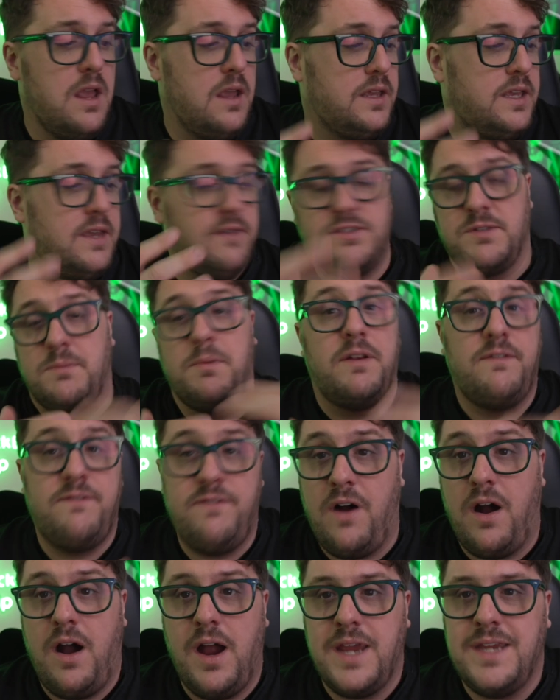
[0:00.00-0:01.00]
give some
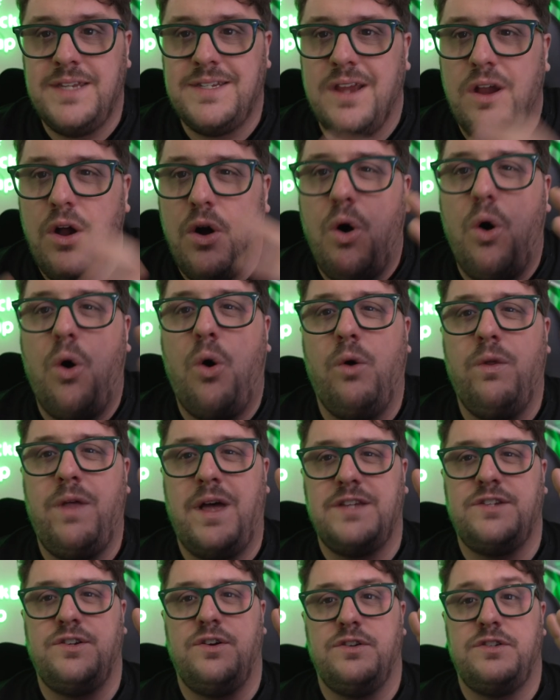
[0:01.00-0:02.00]
advice, all
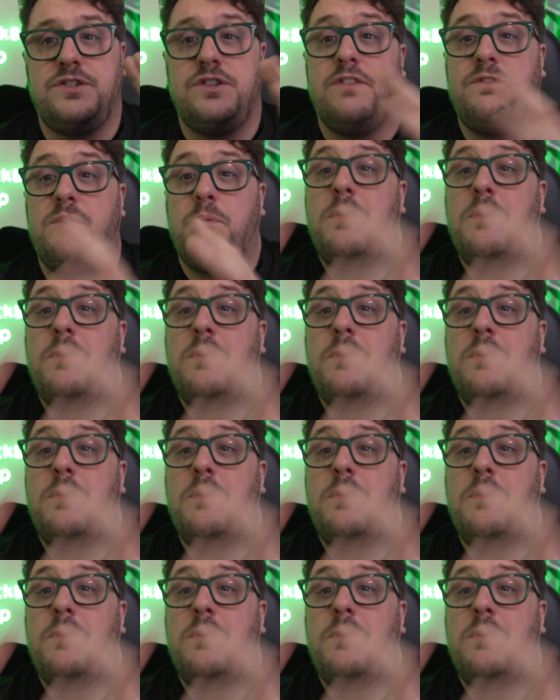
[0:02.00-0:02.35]
that sort of stuff.